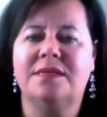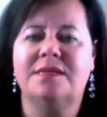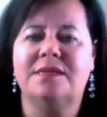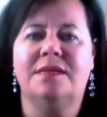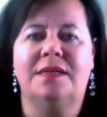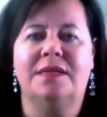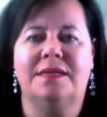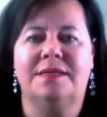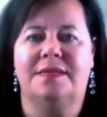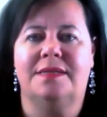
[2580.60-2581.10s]
as
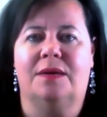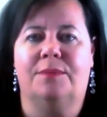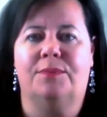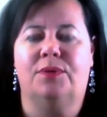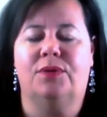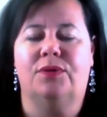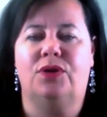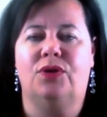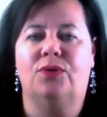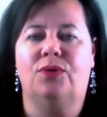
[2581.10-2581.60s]
an
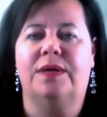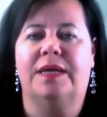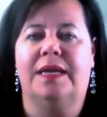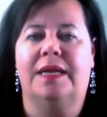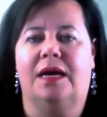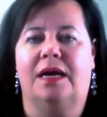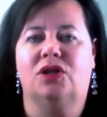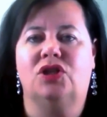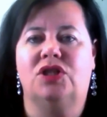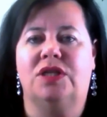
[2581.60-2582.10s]
example, you can
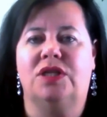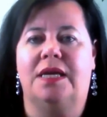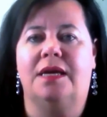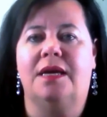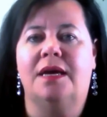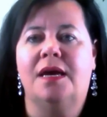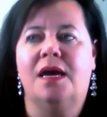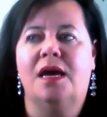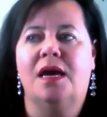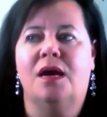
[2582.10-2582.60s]
actually
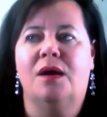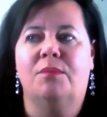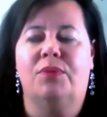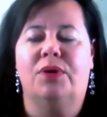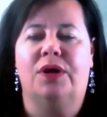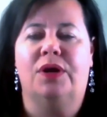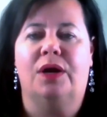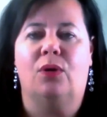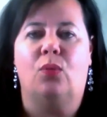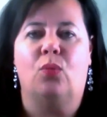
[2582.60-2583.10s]

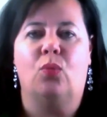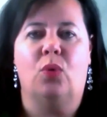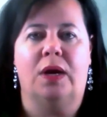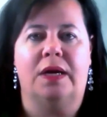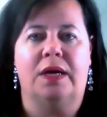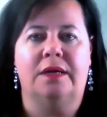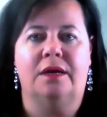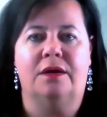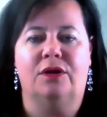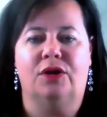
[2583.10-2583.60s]
put out
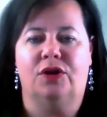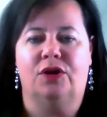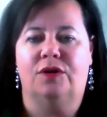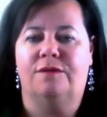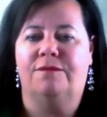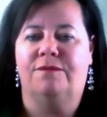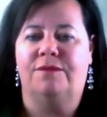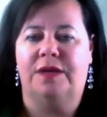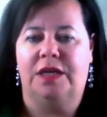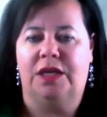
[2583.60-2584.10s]
one
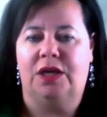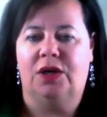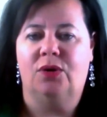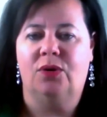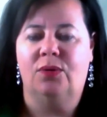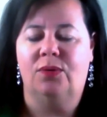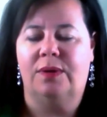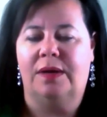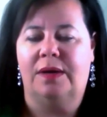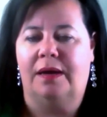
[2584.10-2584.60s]
good
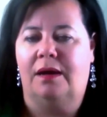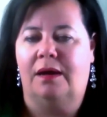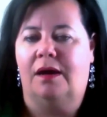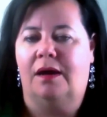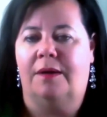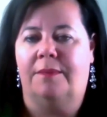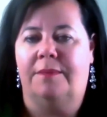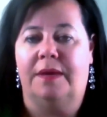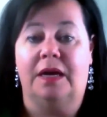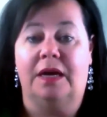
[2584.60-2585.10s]
video
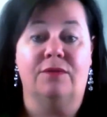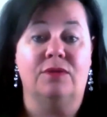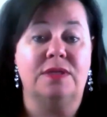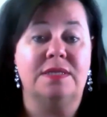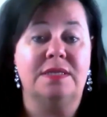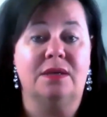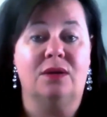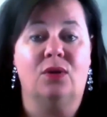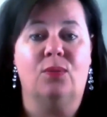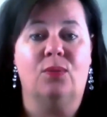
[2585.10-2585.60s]
every
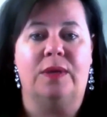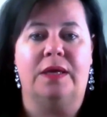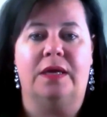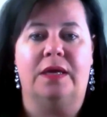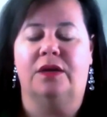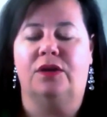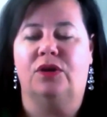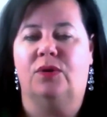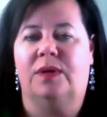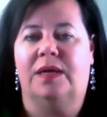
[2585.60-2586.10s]
single week,
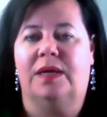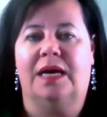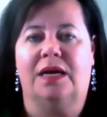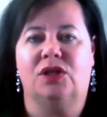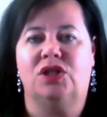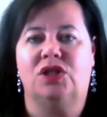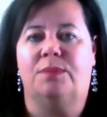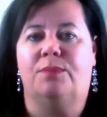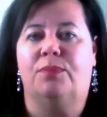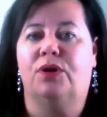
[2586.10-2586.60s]
and you could
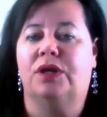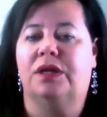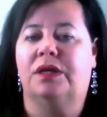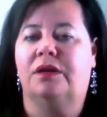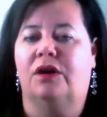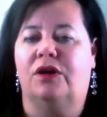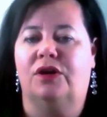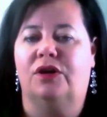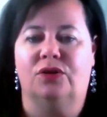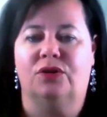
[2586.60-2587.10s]
actually put it
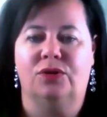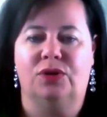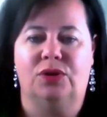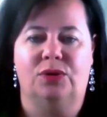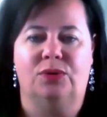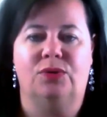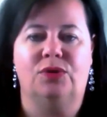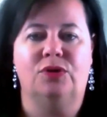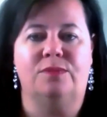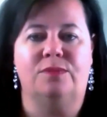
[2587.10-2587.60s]
on your
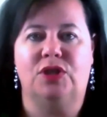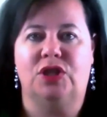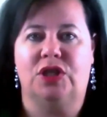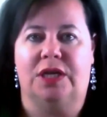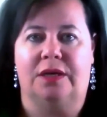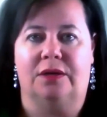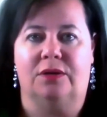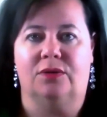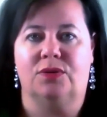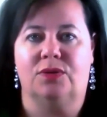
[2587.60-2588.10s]
YouTube
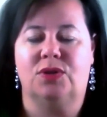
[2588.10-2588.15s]
channel.